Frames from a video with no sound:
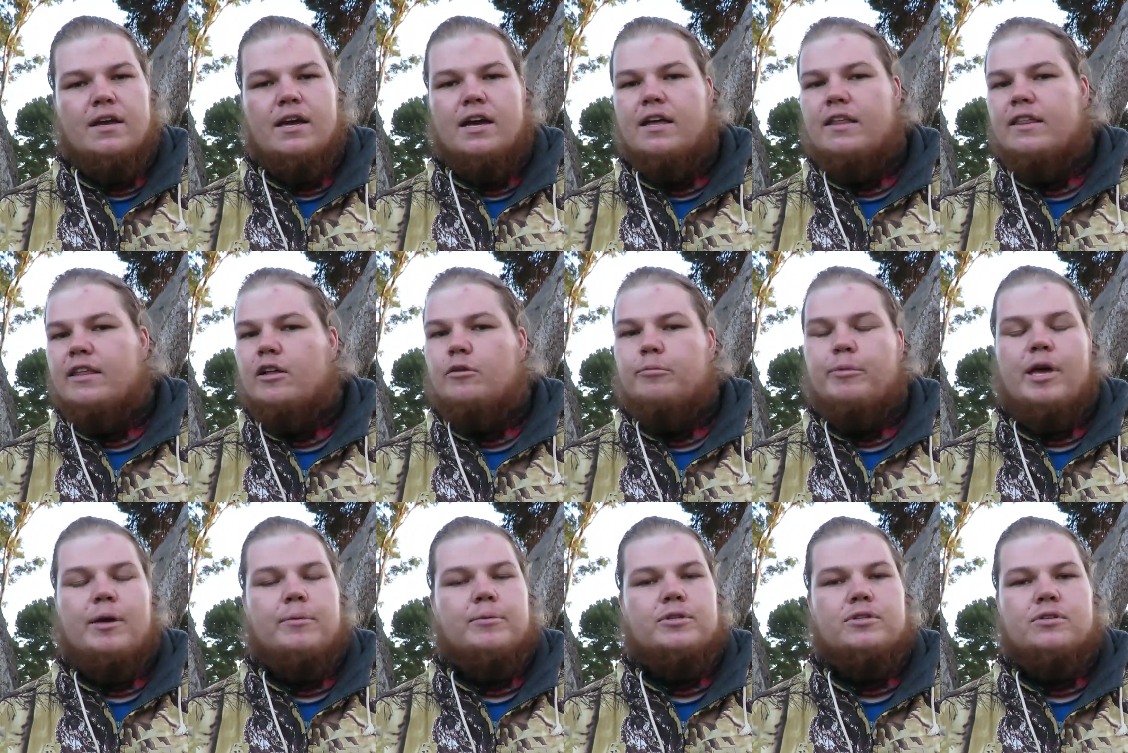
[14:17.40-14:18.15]
They'll
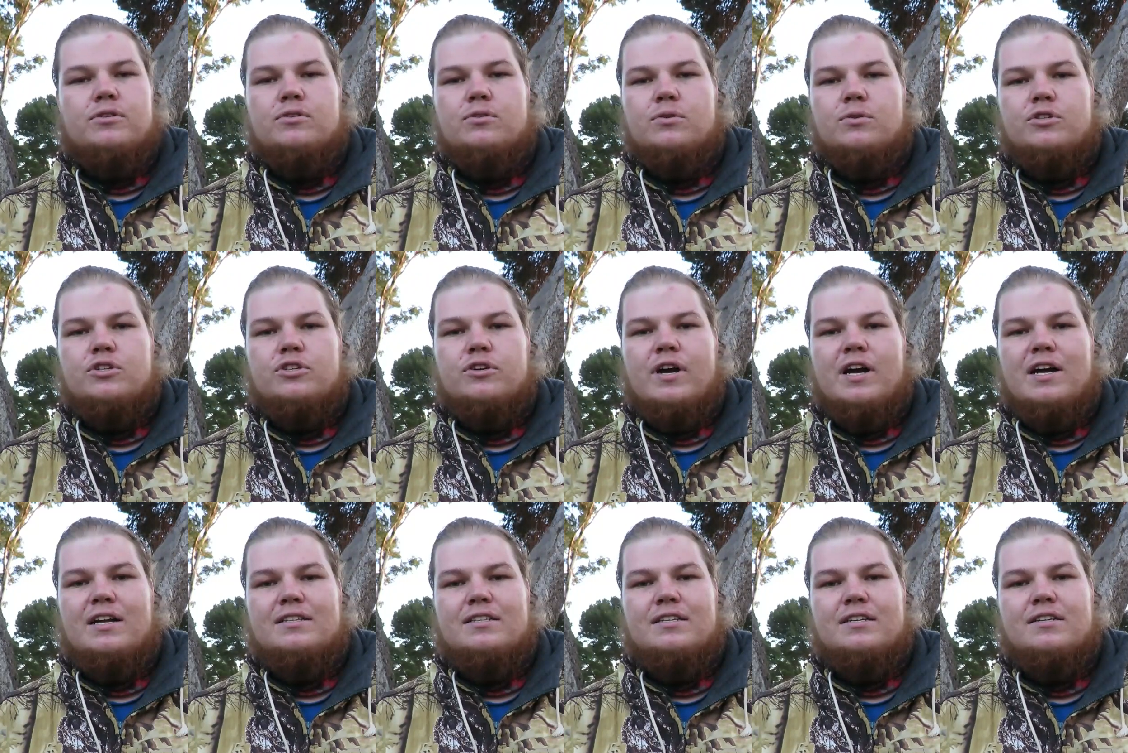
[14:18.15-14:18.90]
be able to sort you
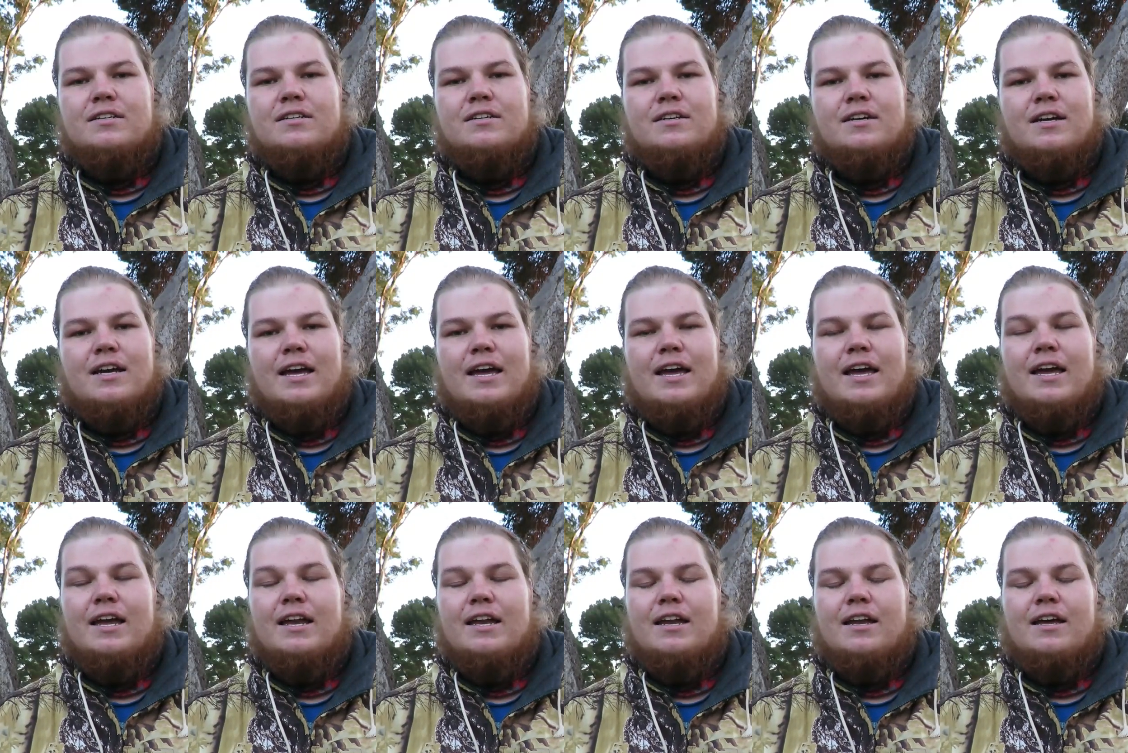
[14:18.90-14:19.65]
out,
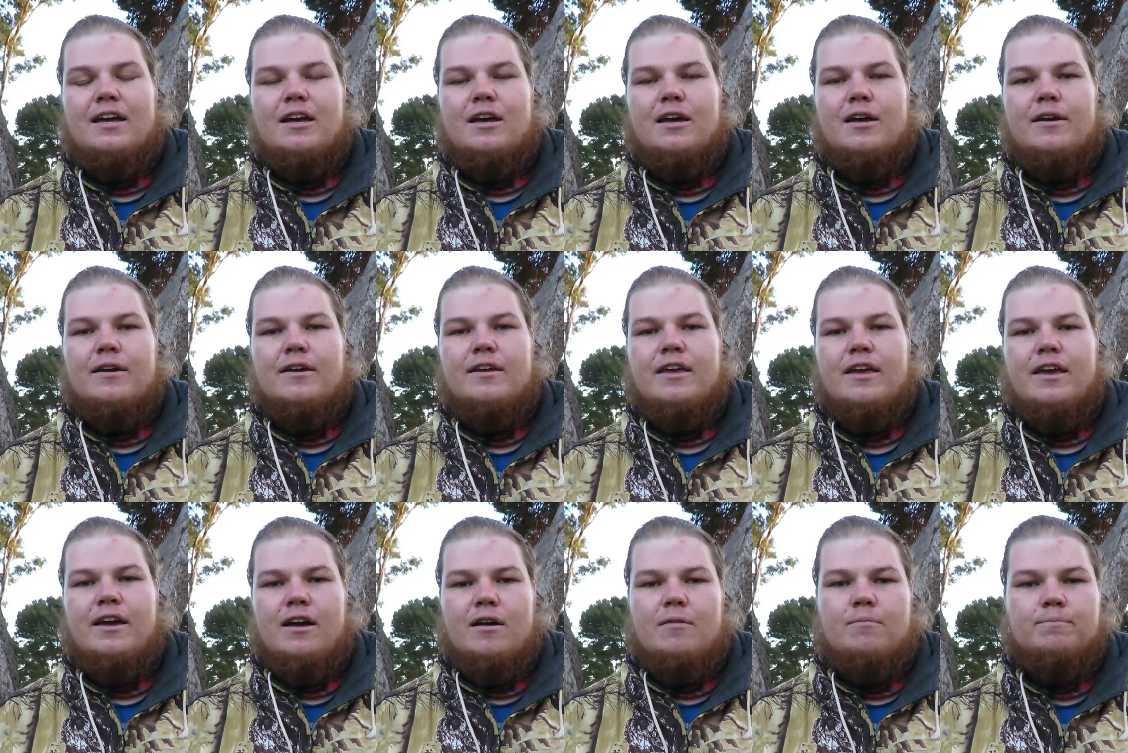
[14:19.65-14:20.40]
and
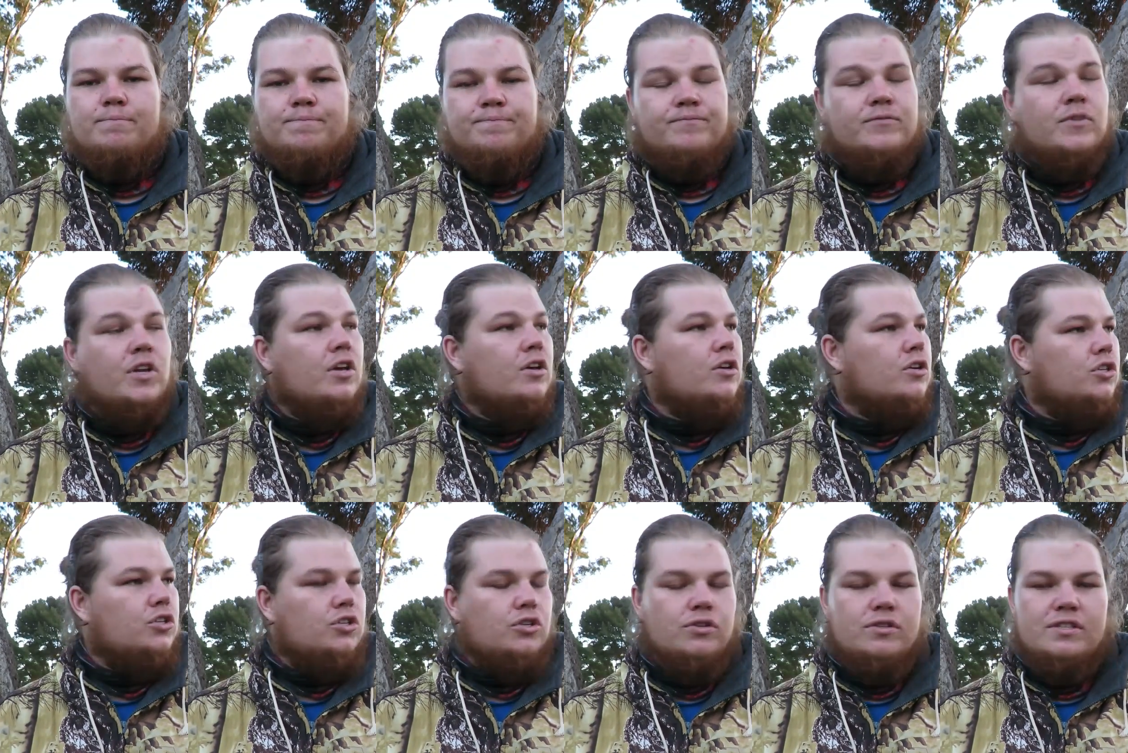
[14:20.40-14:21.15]
yeah,
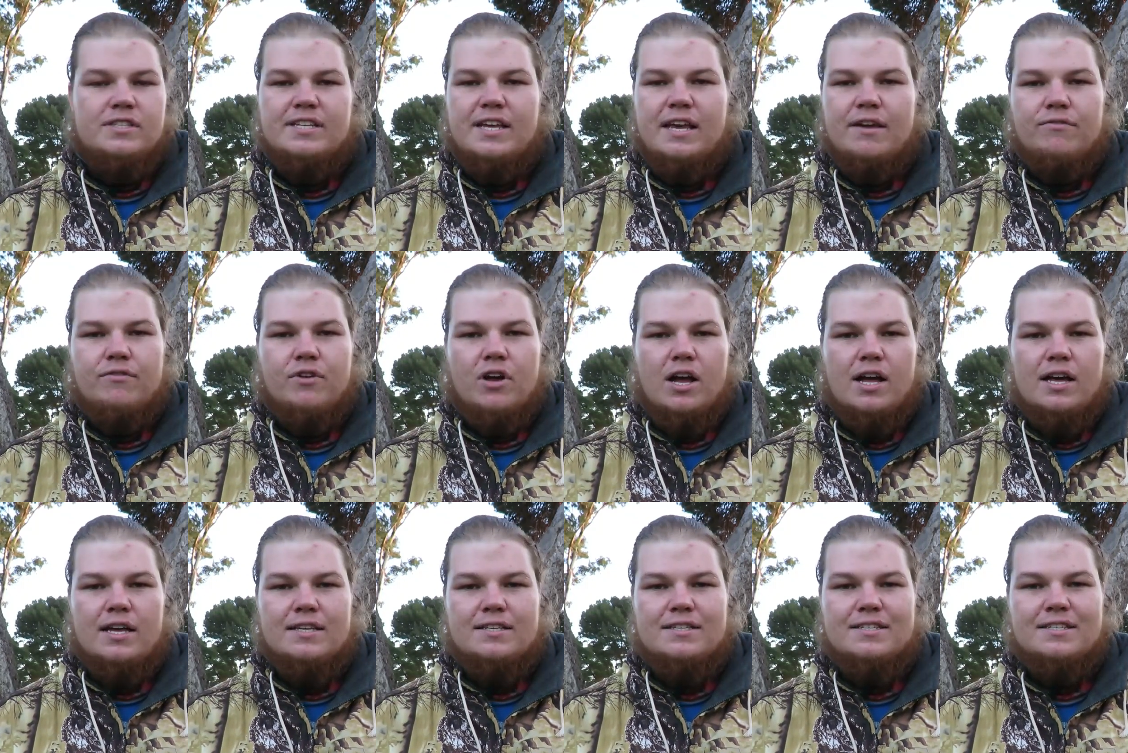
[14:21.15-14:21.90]
shoot safe
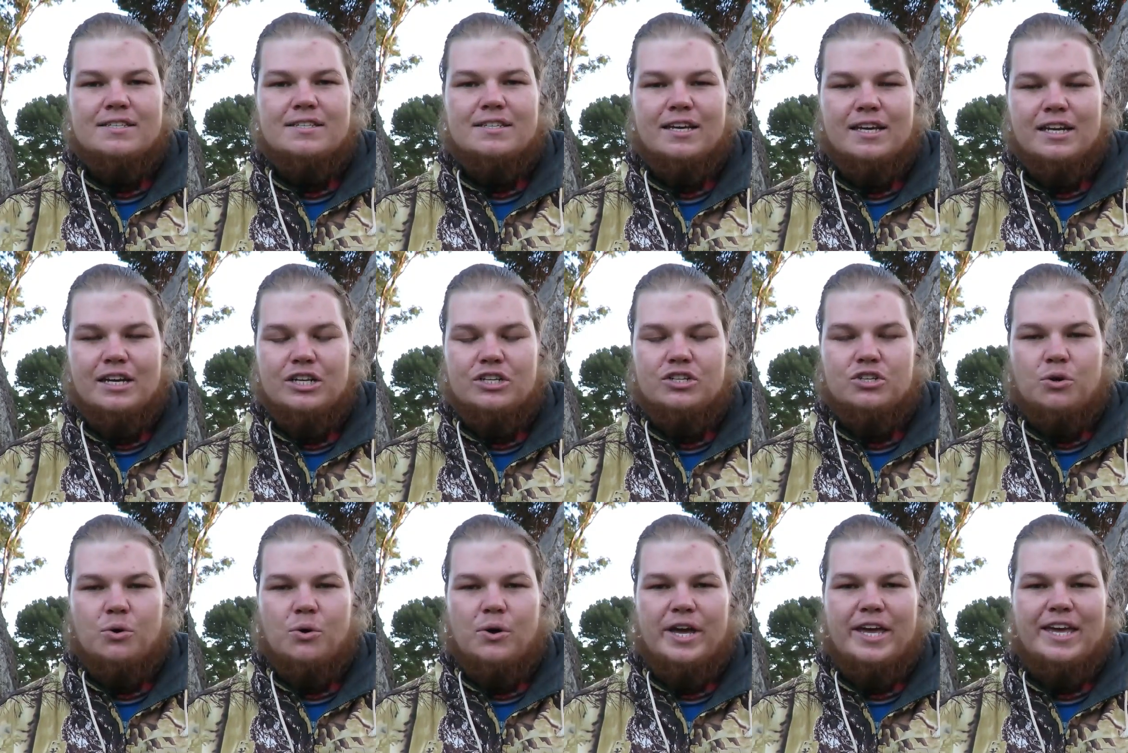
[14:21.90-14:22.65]
guys and
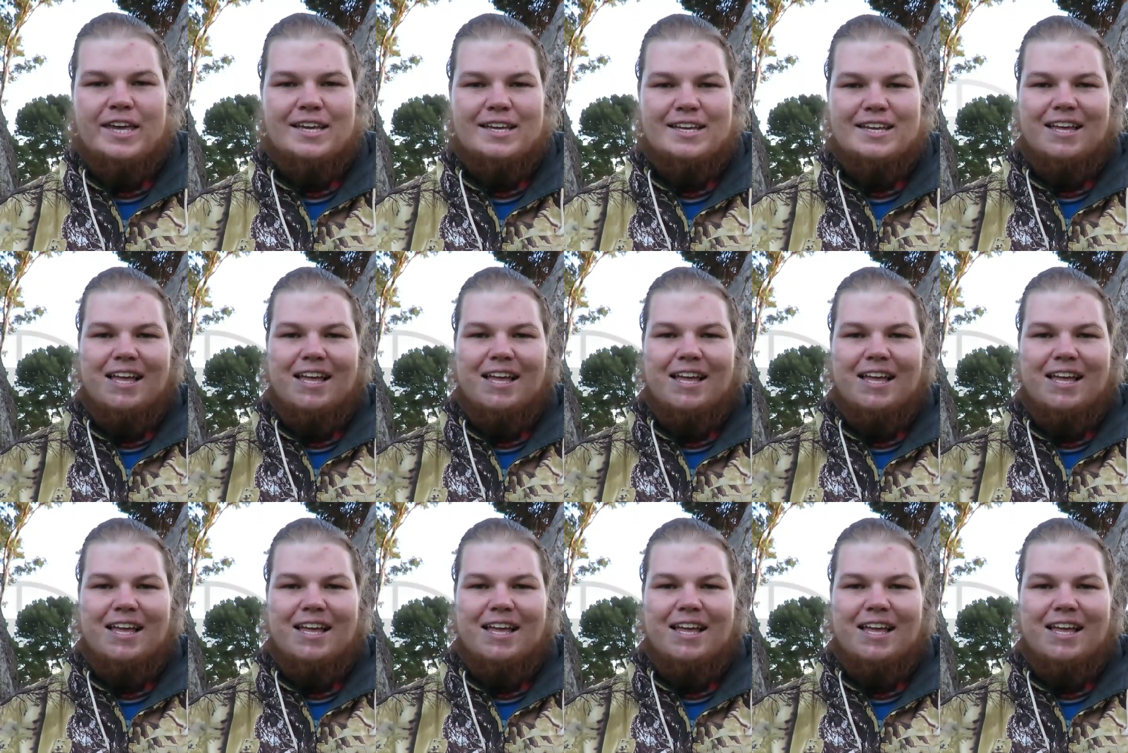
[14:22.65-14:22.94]
enjoy.